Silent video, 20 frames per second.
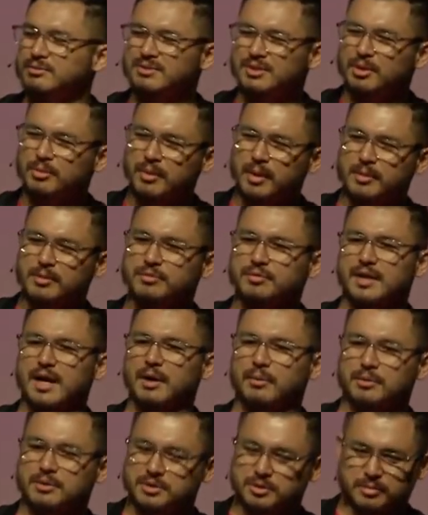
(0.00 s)
don't buy me
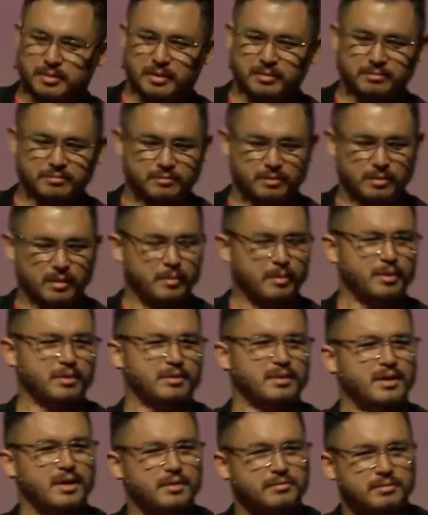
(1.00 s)
flowers for my
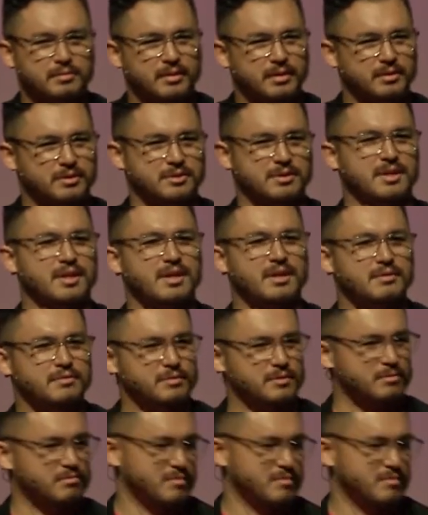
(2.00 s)
birthday, for Mother's Day,